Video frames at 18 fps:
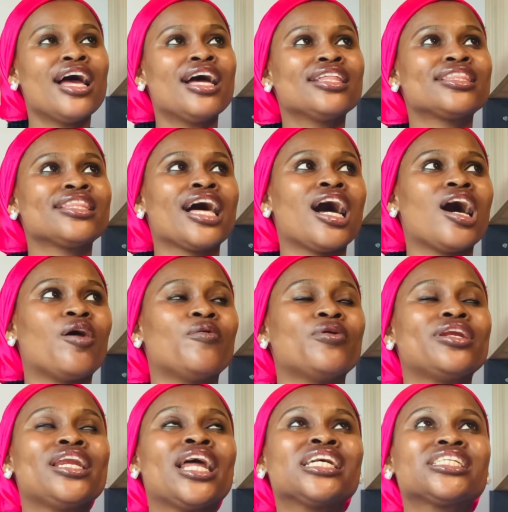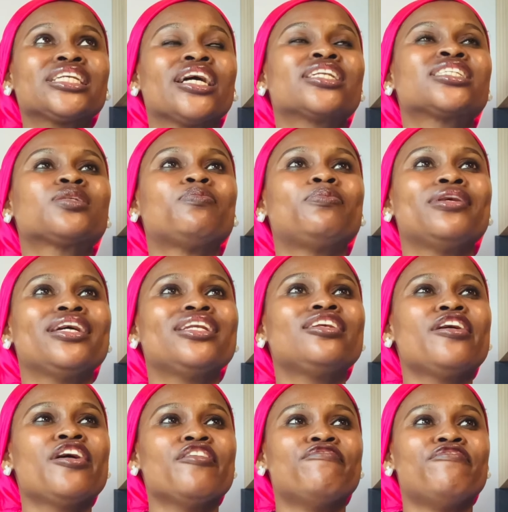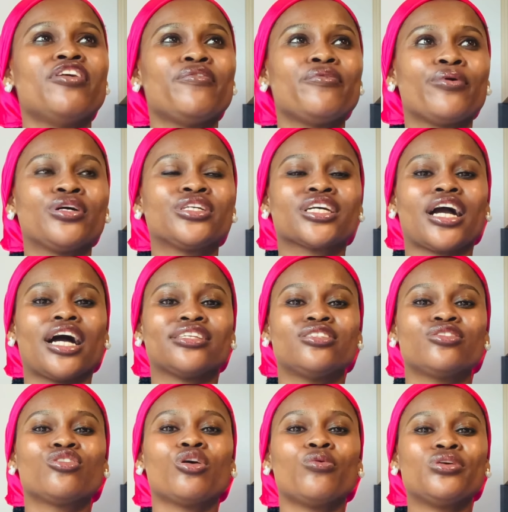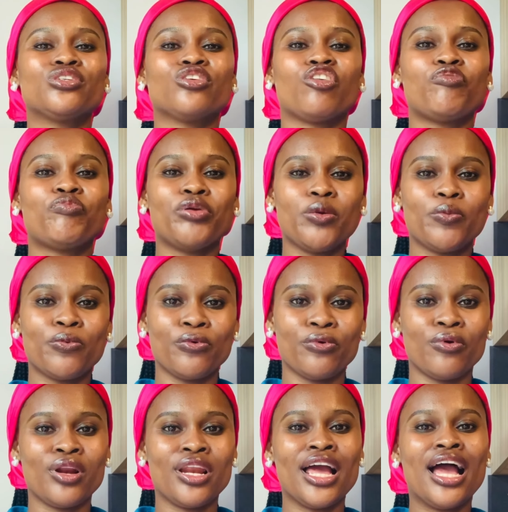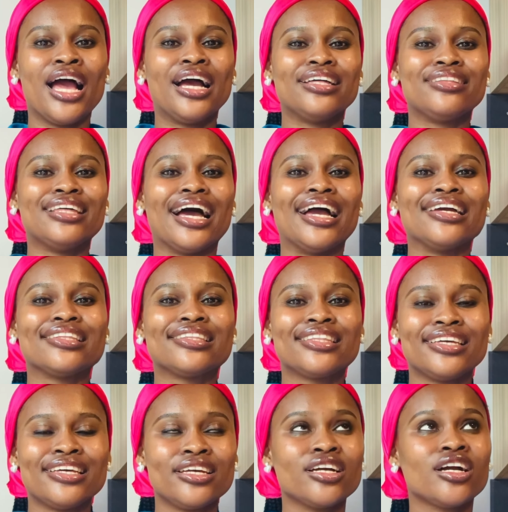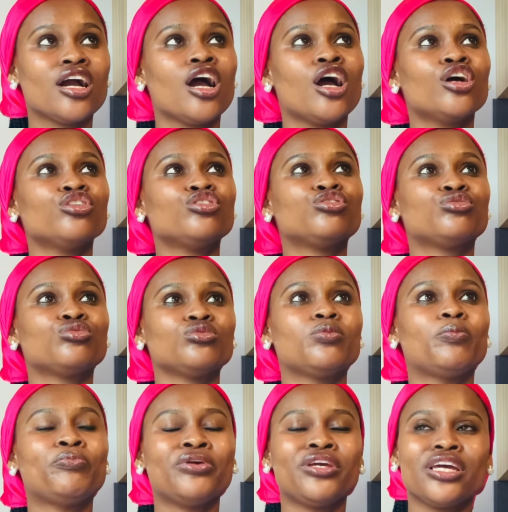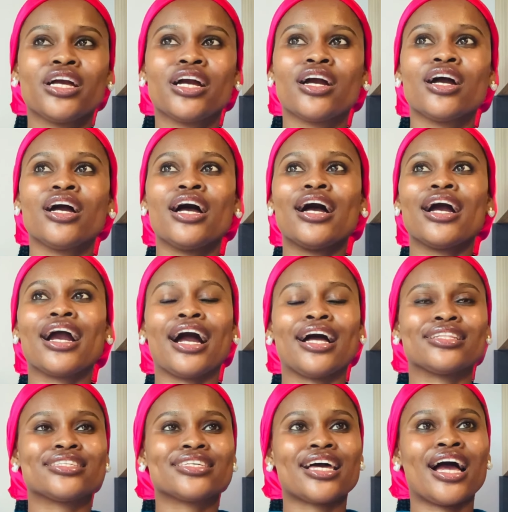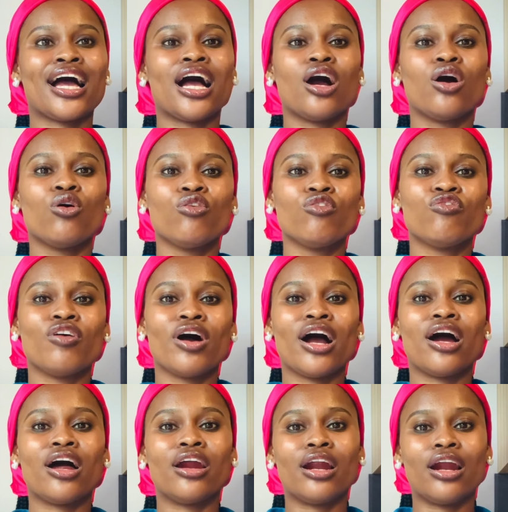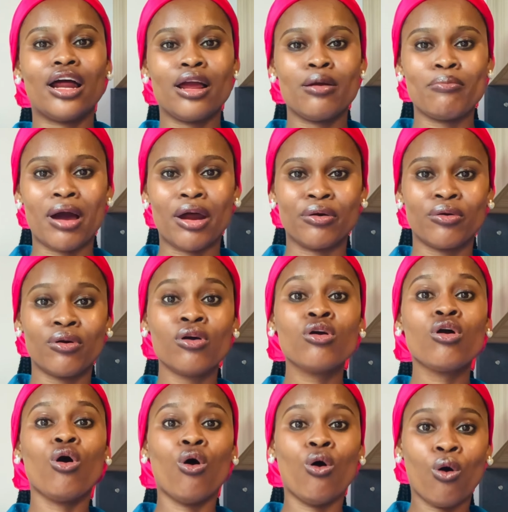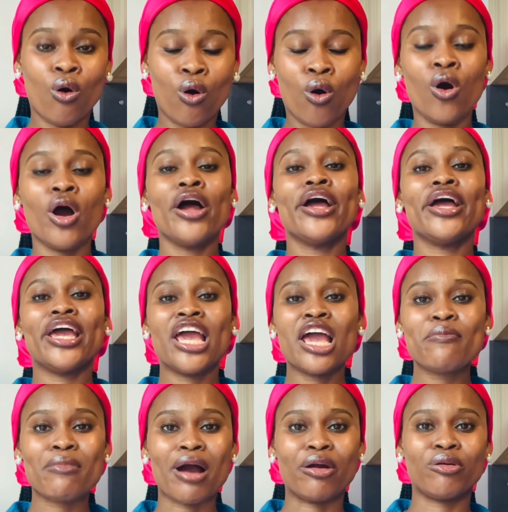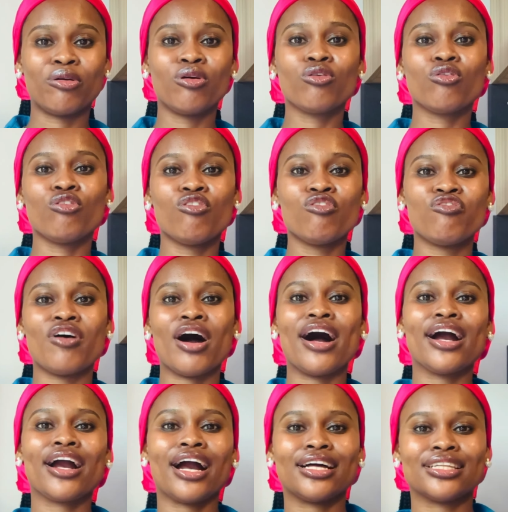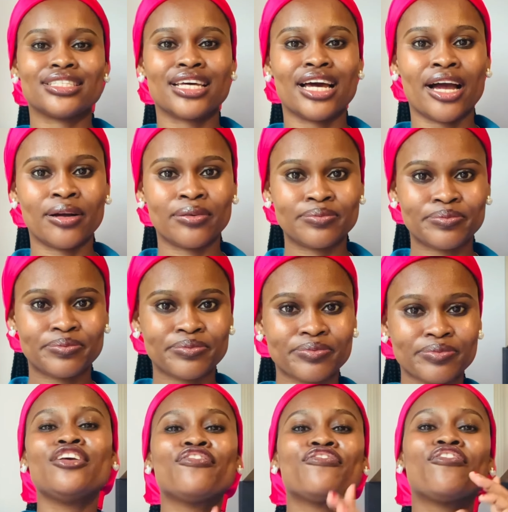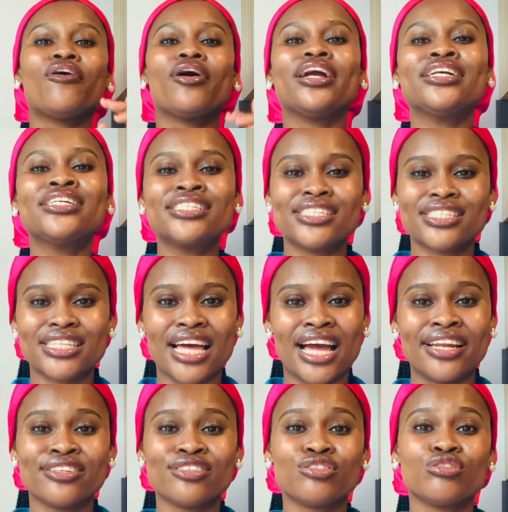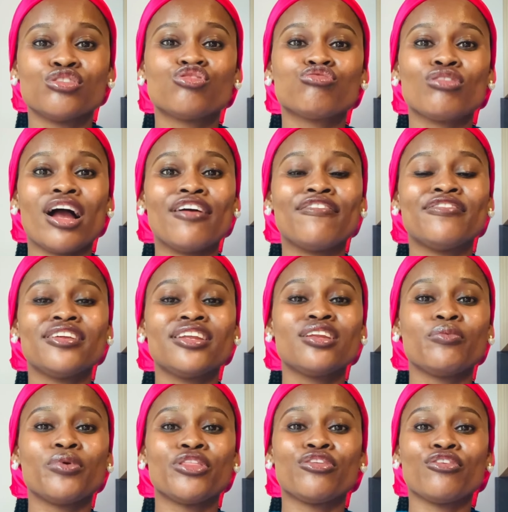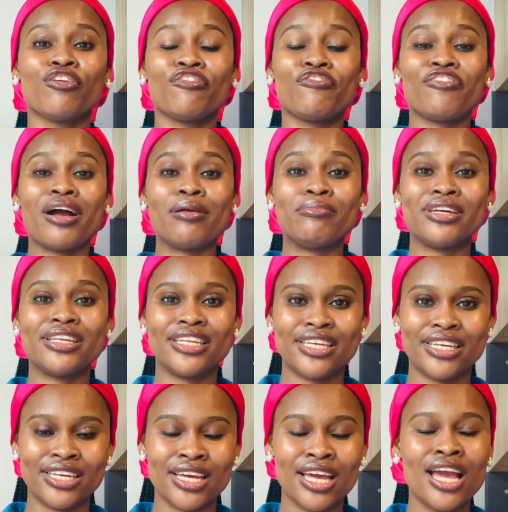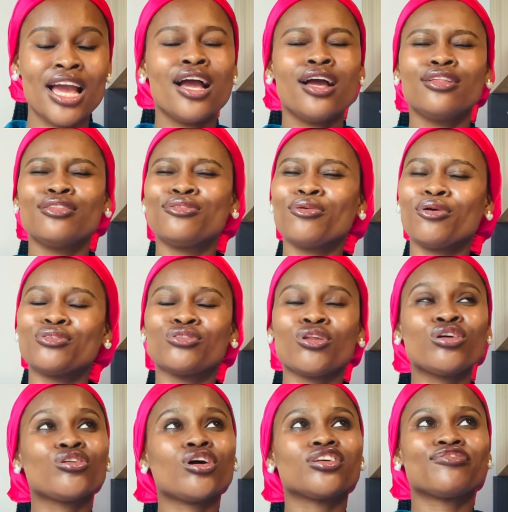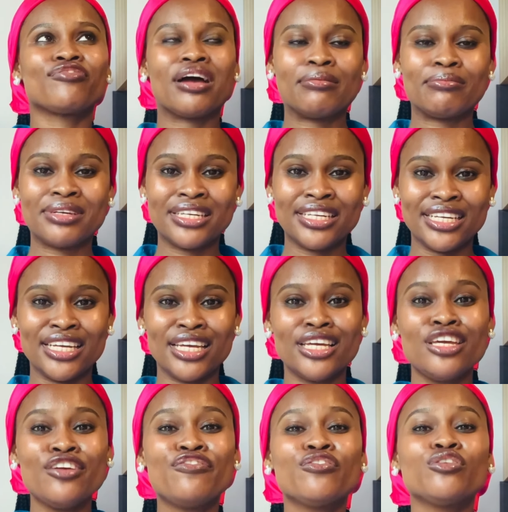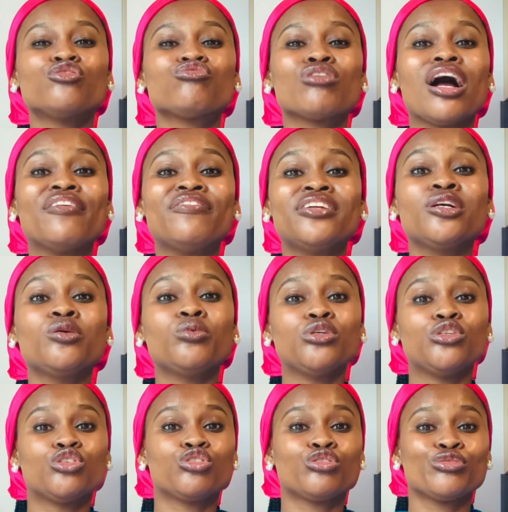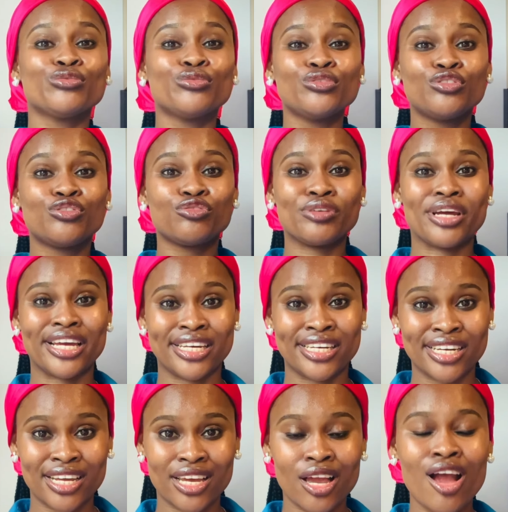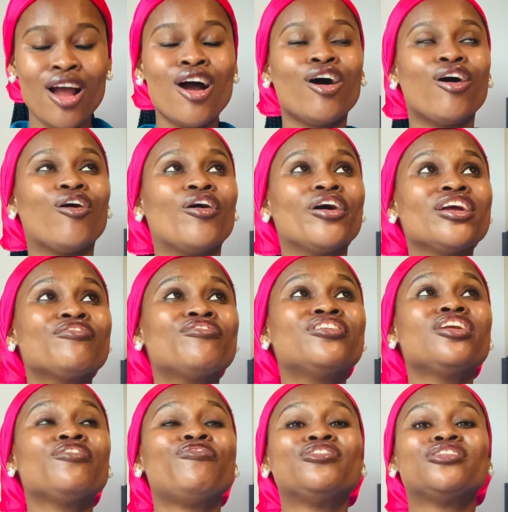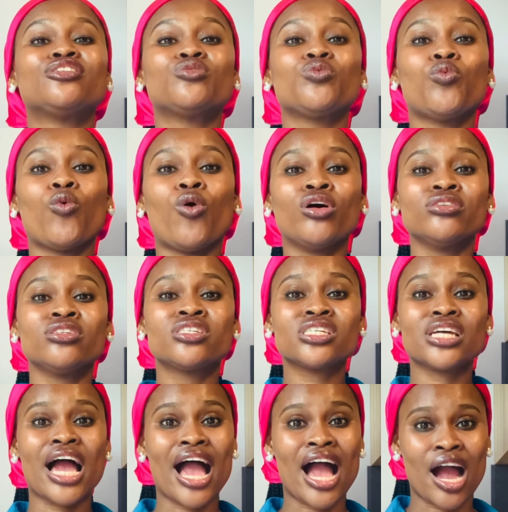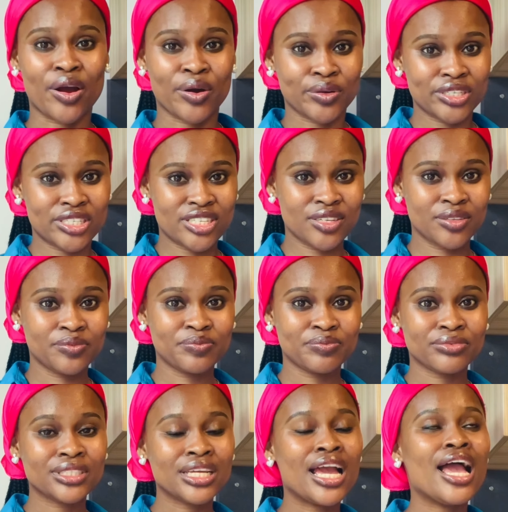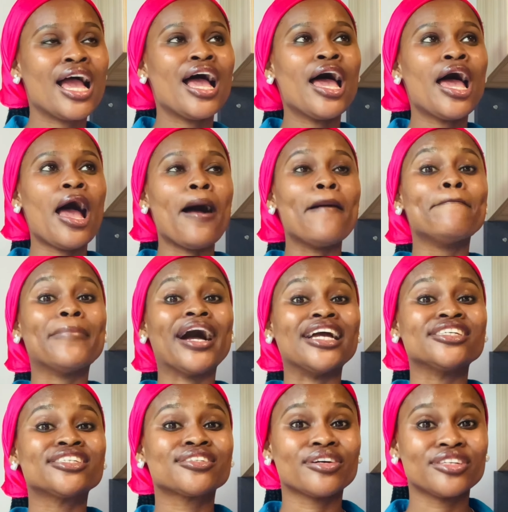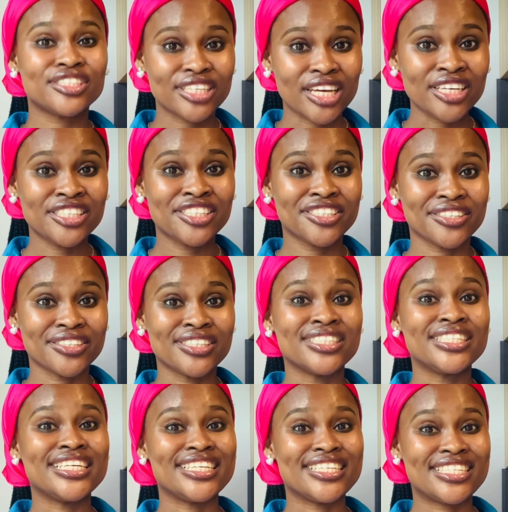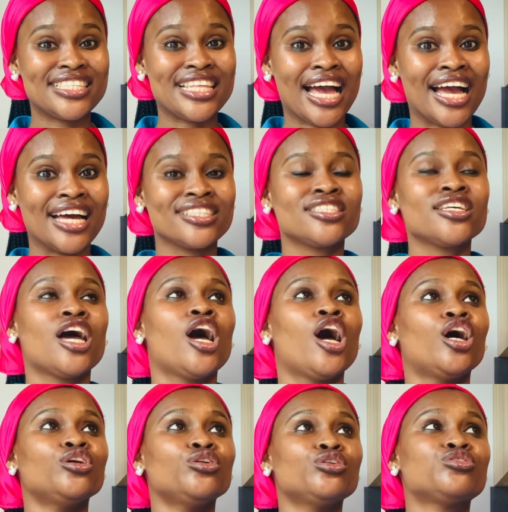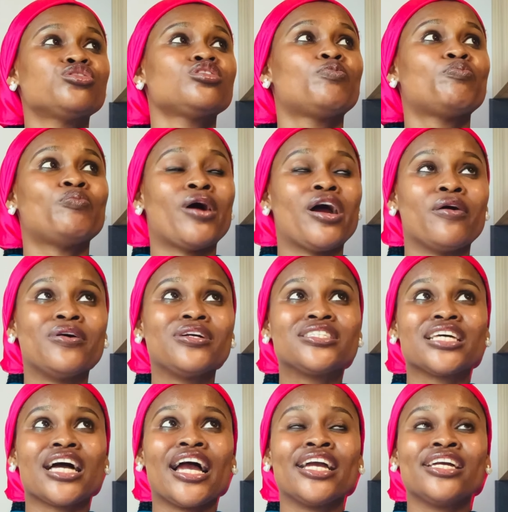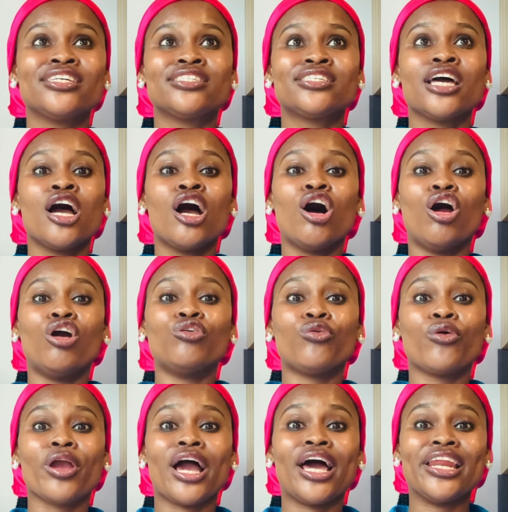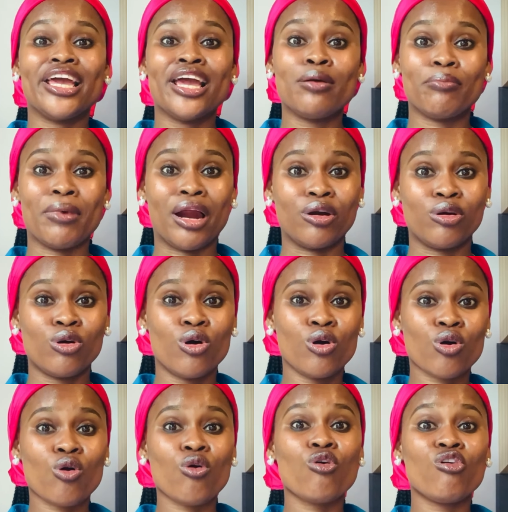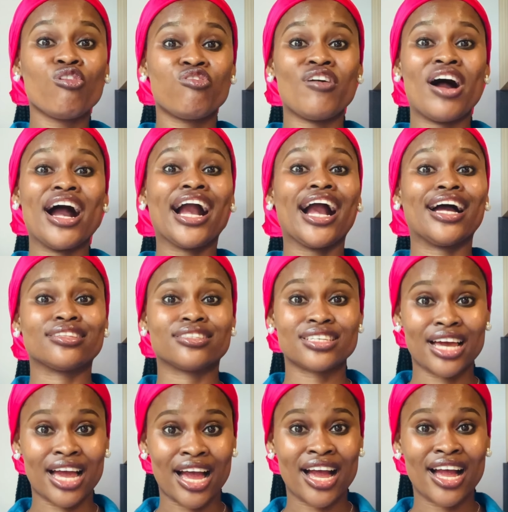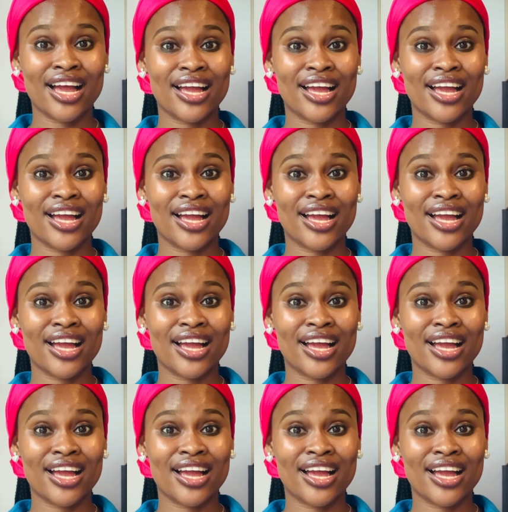Now, let's explain various categories of people that I think should pick Qatar over Maroc or Maroc over Qatar. If, for instance, you're traveling with your family, no, not just family, if you're traveling with children, or even if it is one child, my suggestion is that you should prioritize Royal Air Maroc over Qatar,